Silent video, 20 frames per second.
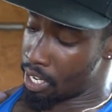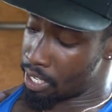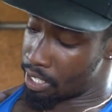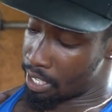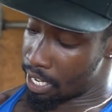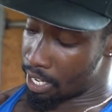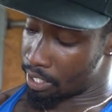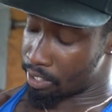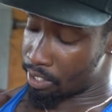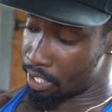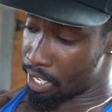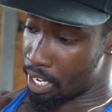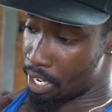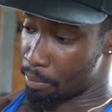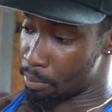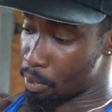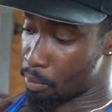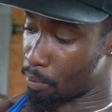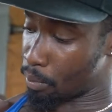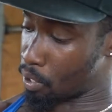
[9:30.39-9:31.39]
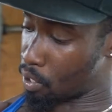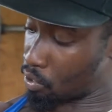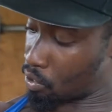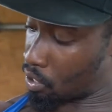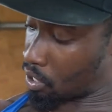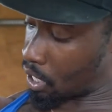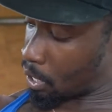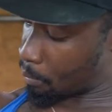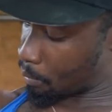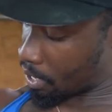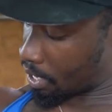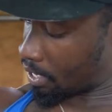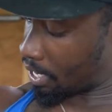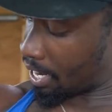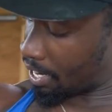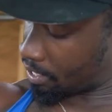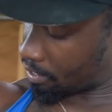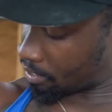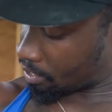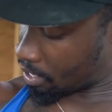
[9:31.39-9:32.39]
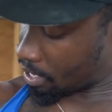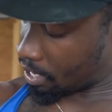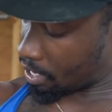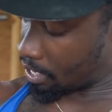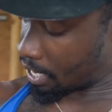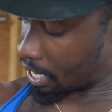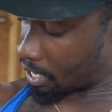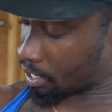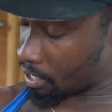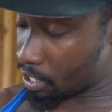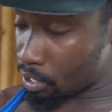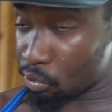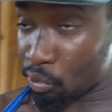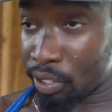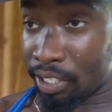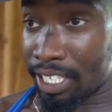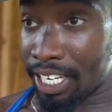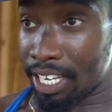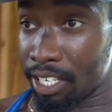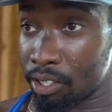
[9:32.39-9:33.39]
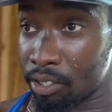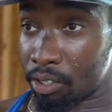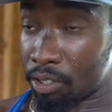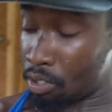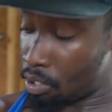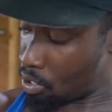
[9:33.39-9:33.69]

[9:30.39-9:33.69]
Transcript: down to the elbow because you're keeping a nice 90-degree angle.